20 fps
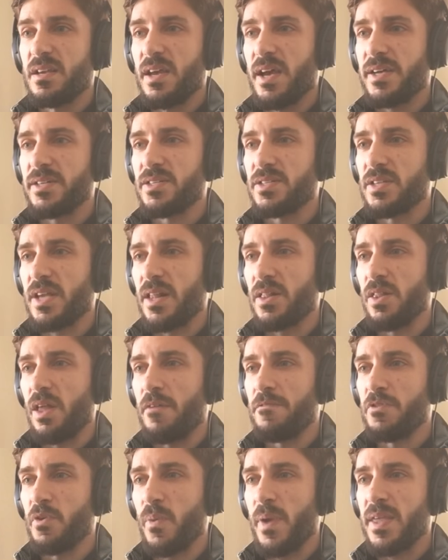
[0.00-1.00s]
I just, I
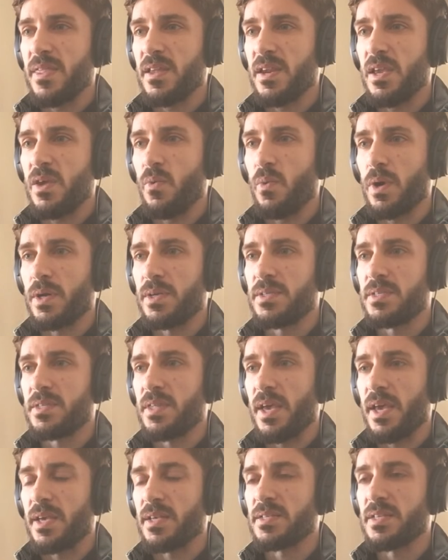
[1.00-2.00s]
love the way that he words
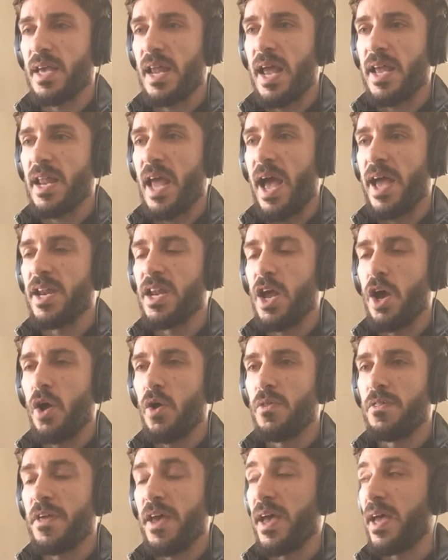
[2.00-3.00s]
things. And I, I
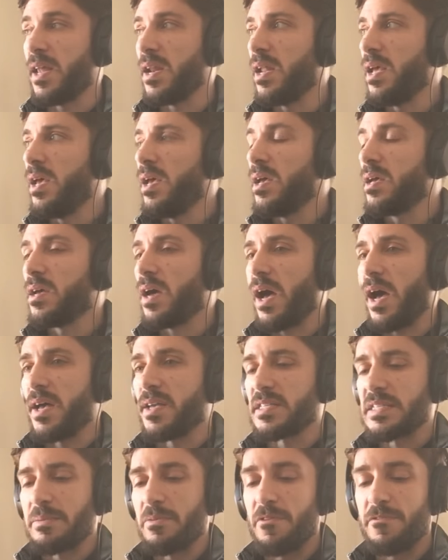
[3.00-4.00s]
know that uh,
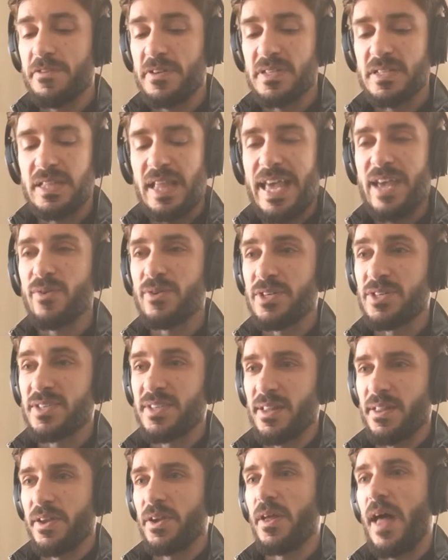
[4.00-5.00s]
some of his language is a
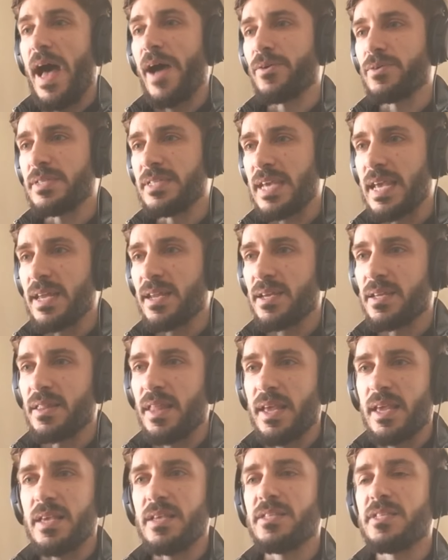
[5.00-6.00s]
little outdated.
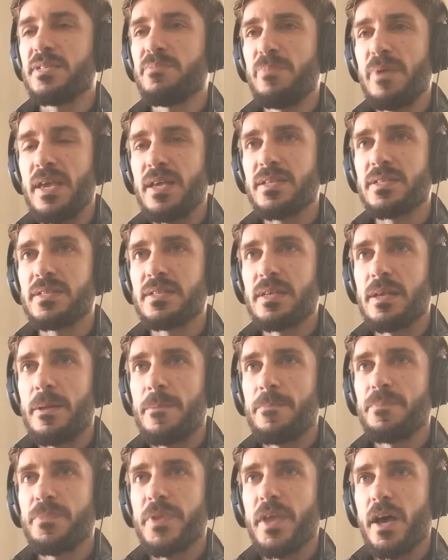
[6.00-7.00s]
Like, he speaks
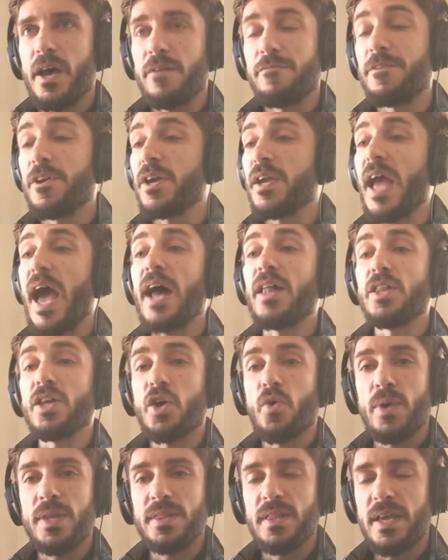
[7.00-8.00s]
uh, very
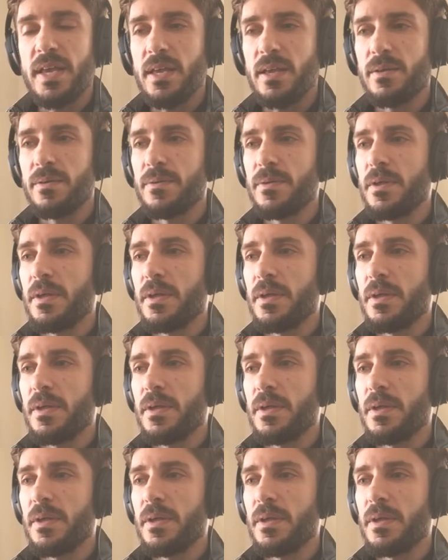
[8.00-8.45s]
eloquently,